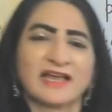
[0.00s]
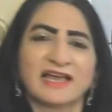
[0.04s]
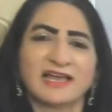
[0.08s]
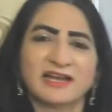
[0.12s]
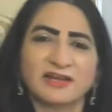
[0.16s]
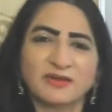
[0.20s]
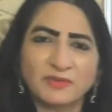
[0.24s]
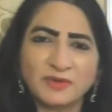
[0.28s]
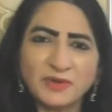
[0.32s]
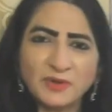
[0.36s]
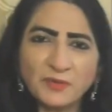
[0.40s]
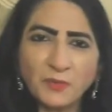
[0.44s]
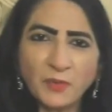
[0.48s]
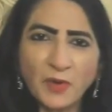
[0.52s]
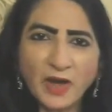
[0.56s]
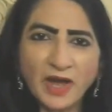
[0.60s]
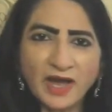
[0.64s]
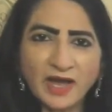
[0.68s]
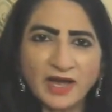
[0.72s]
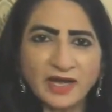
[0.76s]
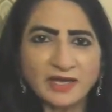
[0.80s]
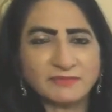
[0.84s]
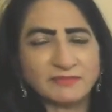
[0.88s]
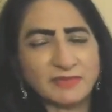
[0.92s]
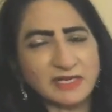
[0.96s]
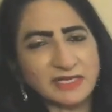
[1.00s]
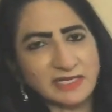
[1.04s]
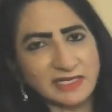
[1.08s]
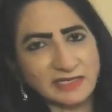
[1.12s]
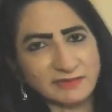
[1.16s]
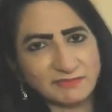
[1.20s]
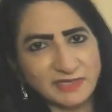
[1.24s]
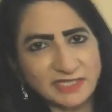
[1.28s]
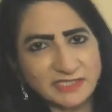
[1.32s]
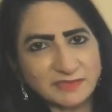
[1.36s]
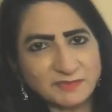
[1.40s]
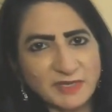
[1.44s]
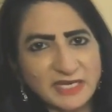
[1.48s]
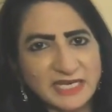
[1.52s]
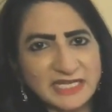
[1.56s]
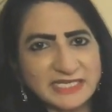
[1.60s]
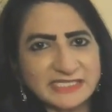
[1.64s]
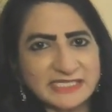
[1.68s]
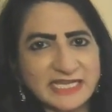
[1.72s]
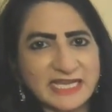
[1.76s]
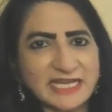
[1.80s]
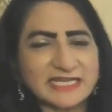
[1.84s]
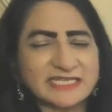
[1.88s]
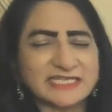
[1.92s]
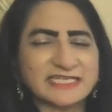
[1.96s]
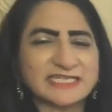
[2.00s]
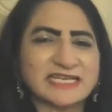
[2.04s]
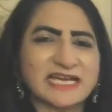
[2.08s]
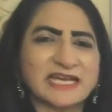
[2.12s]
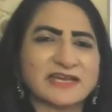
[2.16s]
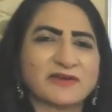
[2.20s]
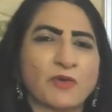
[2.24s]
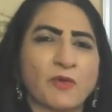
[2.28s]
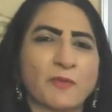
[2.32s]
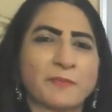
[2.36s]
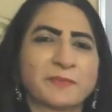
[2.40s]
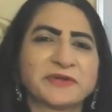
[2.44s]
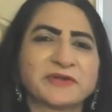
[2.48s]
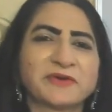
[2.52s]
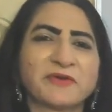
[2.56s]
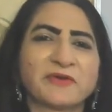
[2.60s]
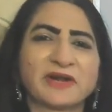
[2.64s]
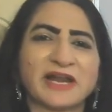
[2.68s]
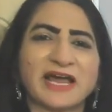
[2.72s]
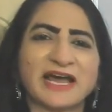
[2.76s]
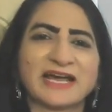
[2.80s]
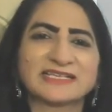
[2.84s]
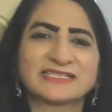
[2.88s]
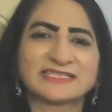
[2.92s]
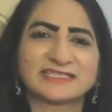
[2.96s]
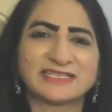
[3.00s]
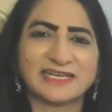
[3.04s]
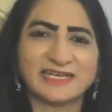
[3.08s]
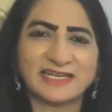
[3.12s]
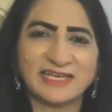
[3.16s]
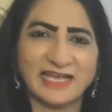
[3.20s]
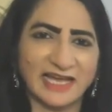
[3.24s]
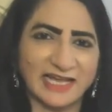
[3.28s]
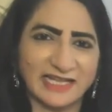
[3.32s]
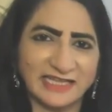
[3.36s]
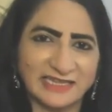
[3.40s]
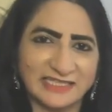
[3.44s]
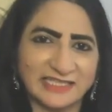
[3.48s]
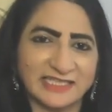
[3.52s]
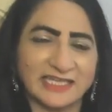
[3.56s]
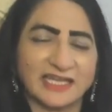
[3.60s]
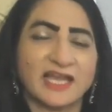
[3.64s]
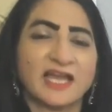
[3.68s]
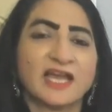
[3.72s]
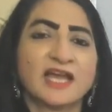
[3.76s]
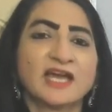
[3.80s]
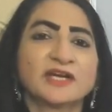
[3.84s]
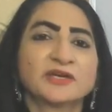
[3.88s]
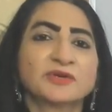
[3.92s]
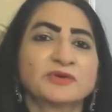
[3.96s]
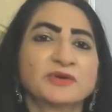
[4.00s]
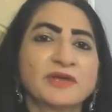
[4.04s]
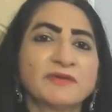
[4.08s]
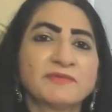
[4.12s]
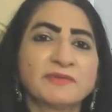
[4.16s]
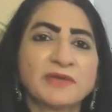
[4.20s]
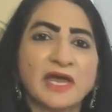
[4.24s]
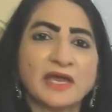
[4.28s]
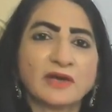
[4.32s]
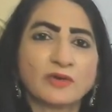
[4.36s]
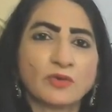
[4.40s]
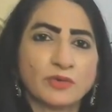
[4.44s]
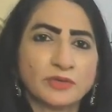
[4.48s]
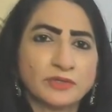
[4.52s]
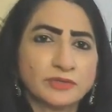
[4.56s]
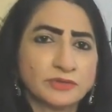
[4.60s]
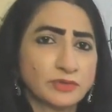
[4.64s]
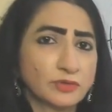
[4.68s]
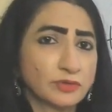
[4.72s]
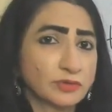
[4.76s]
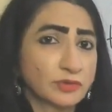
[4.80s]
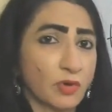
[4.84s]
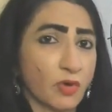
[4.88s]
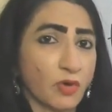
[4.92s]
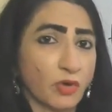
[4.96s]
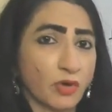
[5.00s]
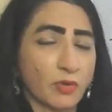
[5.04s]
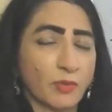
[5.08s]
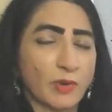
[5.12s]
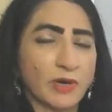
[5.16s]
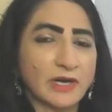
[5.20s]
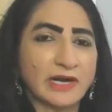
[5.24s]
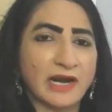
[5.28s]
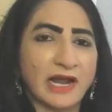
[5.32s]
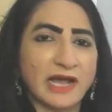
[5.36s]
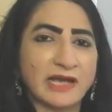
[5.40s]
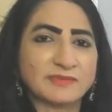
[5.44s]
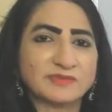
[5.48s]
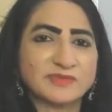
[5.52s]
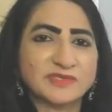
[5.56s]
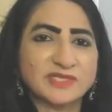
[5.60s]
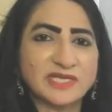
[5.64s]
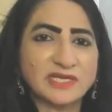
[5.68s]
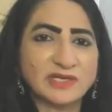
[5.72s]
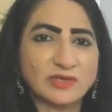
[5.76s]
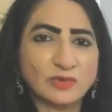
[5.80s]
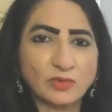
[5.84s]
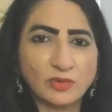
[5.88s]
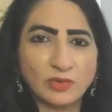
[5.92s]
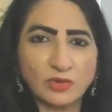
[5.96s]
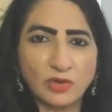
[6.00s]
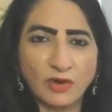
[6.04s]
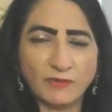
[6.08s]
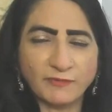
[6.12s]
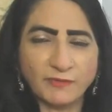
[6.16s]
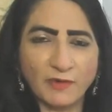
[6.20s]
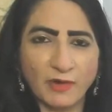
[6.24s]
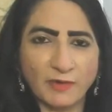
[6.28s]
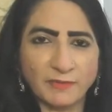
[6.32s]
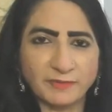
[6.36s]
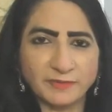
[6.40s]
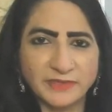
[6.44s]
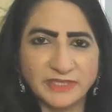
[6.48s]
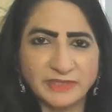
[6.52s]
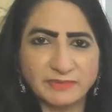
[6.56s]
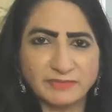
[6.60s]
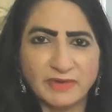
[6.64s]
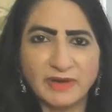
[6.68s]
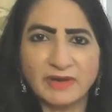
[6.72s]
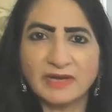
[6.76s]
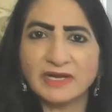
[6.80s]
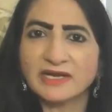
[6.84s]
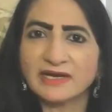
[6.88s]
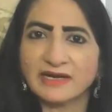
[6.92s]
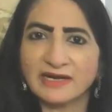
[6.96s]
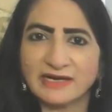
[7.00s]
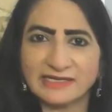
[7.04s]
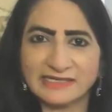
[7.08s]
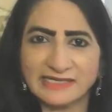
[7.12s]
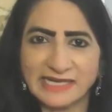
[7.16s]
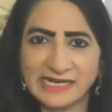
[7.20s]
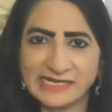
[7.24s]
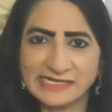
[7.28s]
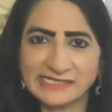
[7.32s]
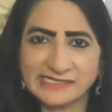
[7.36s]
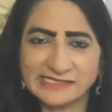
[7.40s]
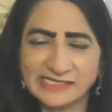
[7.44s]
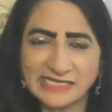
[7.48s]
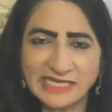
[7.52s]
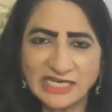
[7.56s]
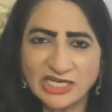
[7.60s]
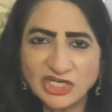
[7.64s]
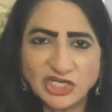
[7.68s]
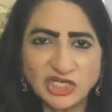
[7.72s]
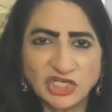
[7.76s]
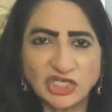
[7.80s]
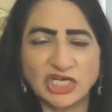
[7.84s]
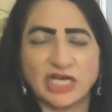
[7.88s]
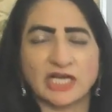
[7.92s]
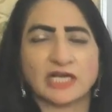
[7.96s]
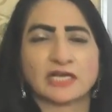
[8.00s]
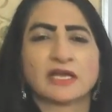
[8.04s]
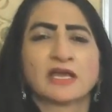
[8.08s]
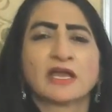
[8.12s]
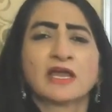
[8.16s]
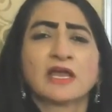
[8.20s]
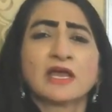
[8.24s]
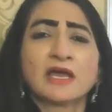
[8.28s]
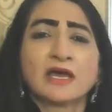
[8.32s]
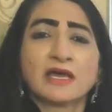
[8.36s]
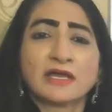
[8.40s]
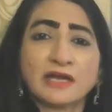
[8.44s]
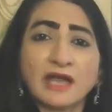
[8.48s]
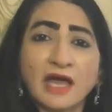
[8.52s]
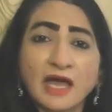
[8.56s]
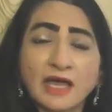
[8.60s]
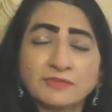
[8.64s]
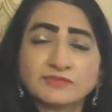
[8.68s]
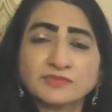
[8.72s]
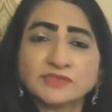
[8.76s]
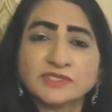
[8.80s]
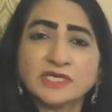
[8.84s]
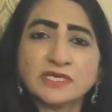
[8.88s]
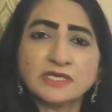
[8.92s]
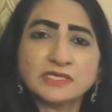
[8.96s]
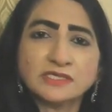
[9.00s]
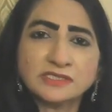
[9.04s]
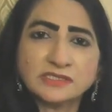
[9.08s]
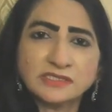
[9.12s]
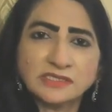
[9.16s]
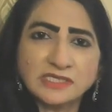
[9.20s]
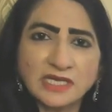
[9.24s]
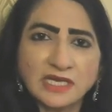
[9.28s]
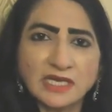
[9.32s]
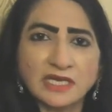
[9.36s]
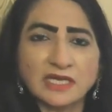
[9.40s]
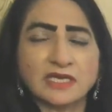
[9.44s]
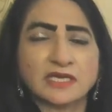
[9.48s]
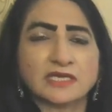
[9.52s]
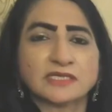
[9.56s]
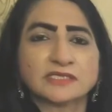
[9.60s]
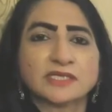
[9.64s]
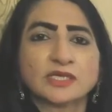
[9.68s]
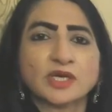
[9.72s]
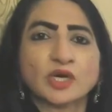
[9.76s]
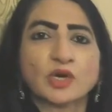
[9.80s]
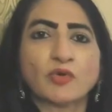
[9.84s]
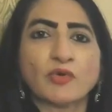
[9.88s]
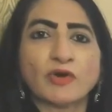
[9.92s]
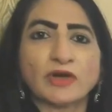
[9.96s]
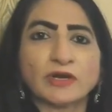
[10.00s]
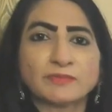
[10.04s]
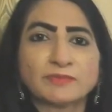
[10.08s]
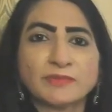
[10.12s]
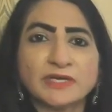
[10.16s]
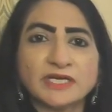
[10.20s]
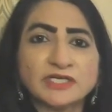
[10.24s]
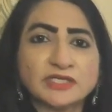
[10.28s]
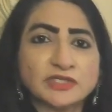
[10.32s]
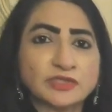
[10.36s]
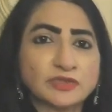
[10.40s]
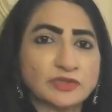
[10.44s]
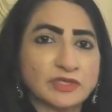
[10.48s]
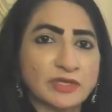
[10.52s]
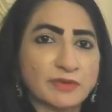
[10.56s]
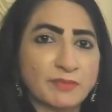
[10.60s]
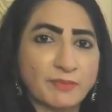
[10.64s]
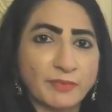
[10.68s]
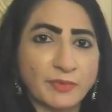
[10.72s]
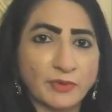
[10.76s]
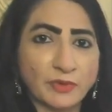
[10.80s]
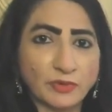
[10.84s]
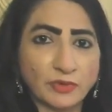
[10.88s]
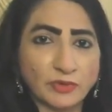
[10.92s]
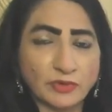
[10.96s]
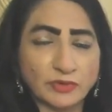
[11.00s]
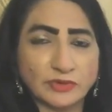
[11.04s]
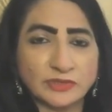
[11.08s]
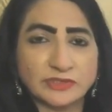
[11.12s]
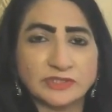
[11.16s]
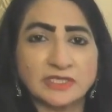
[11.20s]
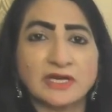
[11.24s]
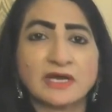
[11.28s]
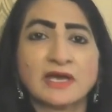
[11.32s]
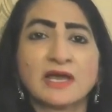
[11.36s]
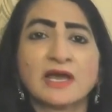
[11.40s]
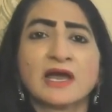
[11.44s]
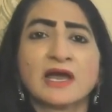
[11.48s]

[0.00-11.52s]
Hello everyone, my name is Mini Sethi. I hope you all are staying healthy. Today we are going to talk about Ramsey rule of optimal taxation. Ramsey says government should impose